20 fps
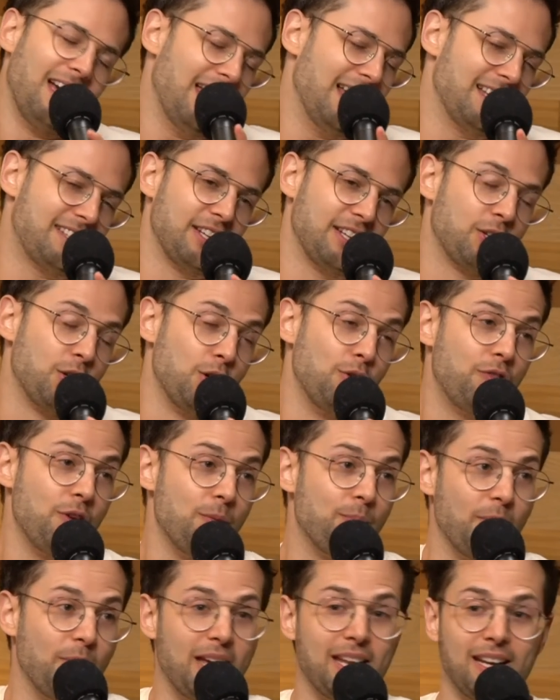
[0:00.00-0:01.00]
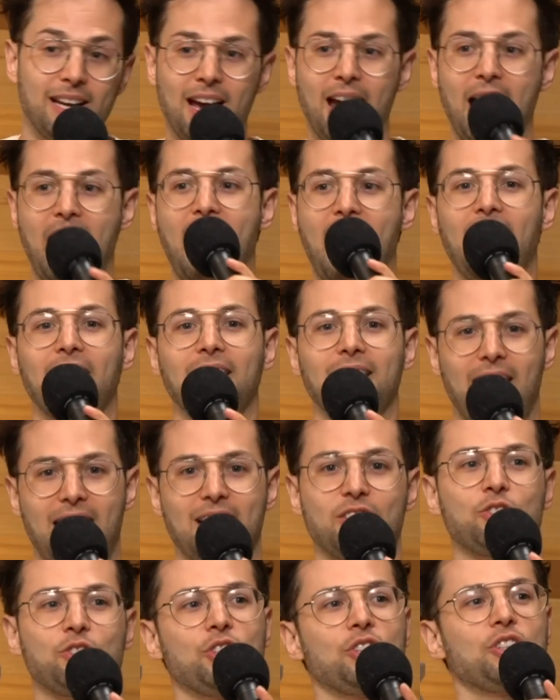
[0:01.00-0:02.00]
It's a goofy bit. And
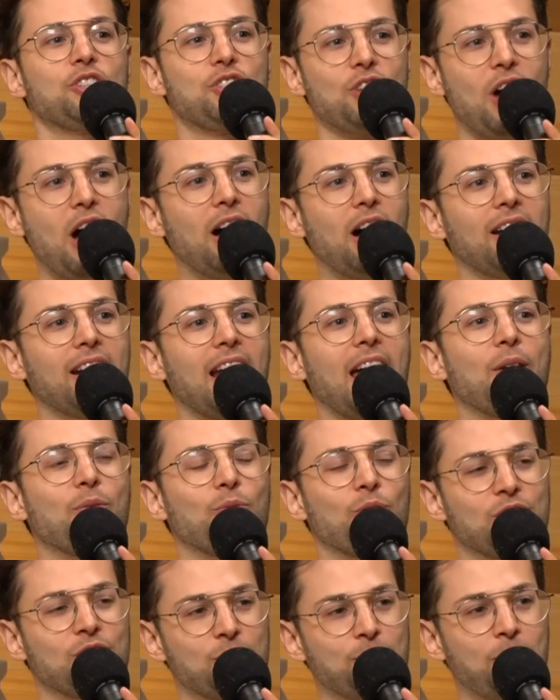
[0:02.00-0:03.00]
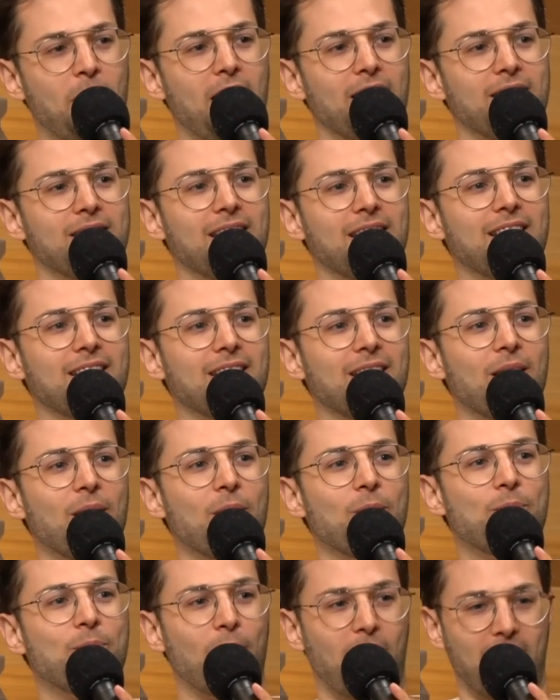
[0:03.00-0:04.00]
Gosling saw it and responded
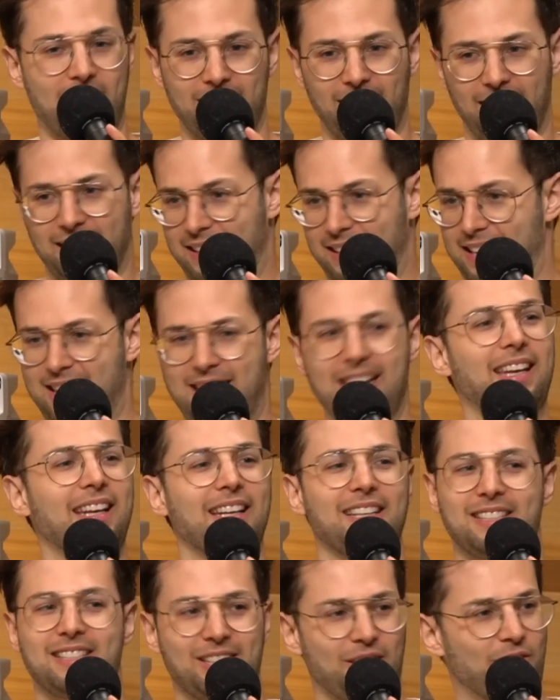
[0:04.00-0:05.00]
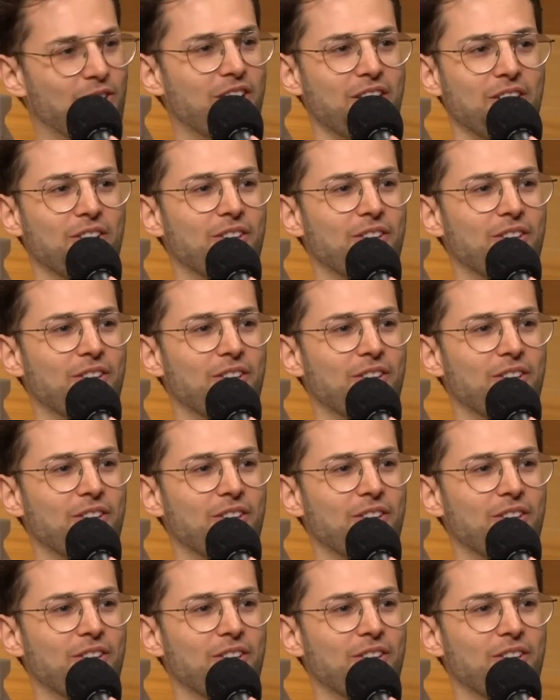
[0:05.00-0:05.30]
by like eating cereal.